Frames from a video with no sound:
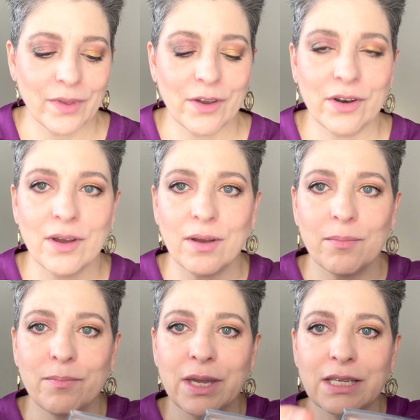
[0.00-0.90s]
I'm gonna
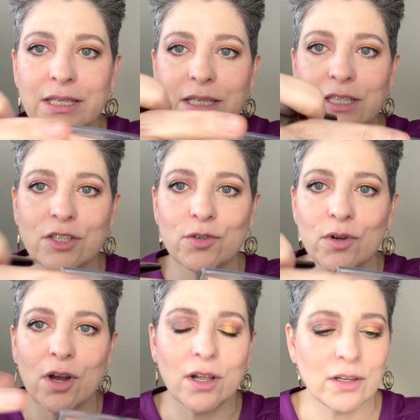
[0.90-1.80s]
mix these 2
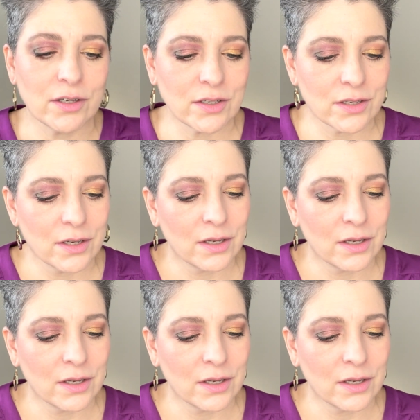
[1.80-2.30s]
colors.